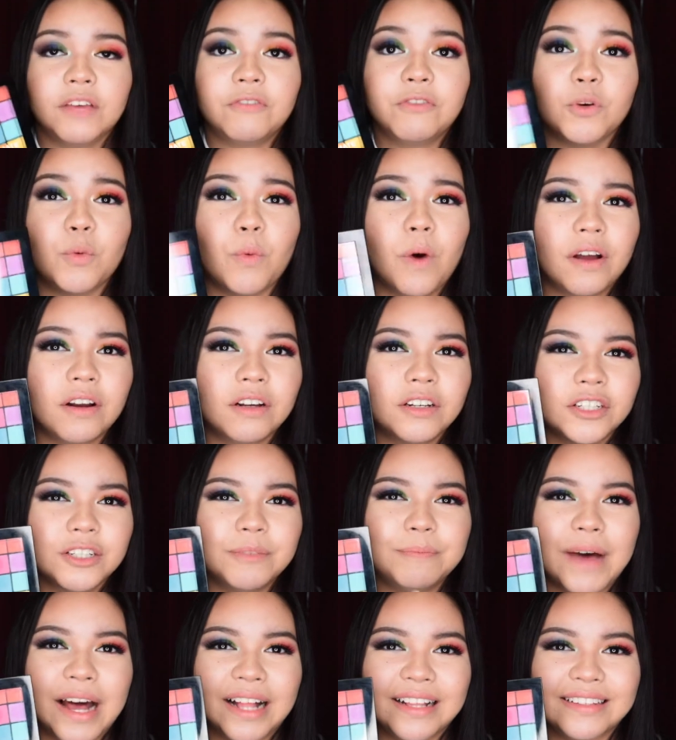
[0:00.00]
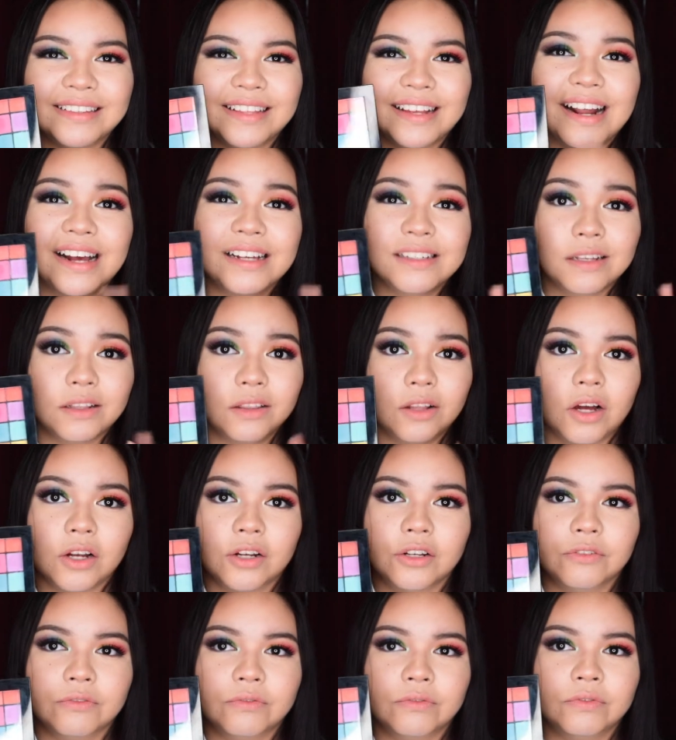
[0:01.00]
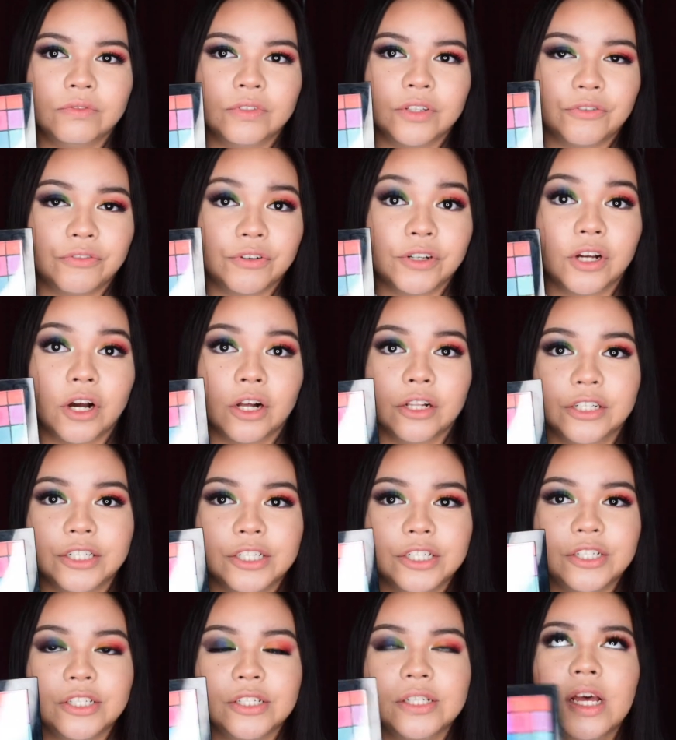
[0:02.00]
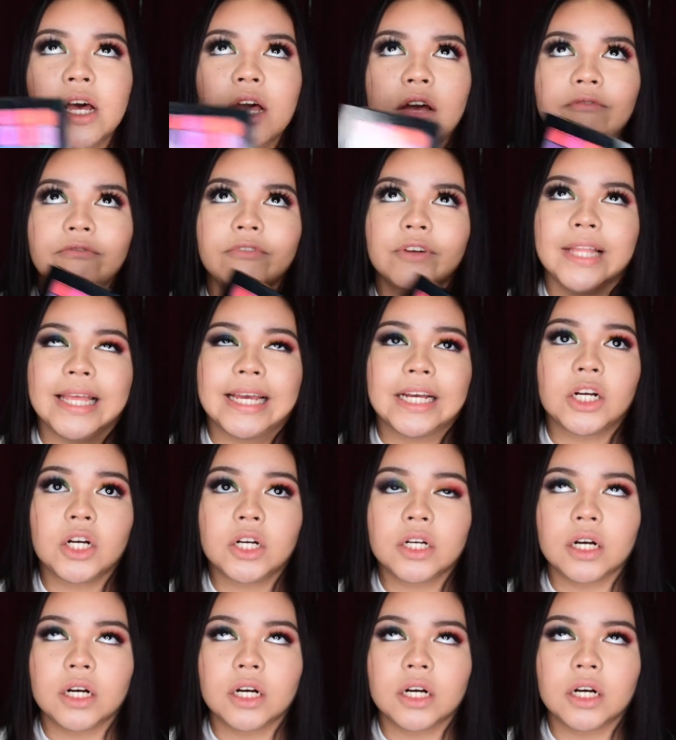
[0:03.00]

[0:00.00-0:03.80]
if you want a good palette that has a lot of different colors for like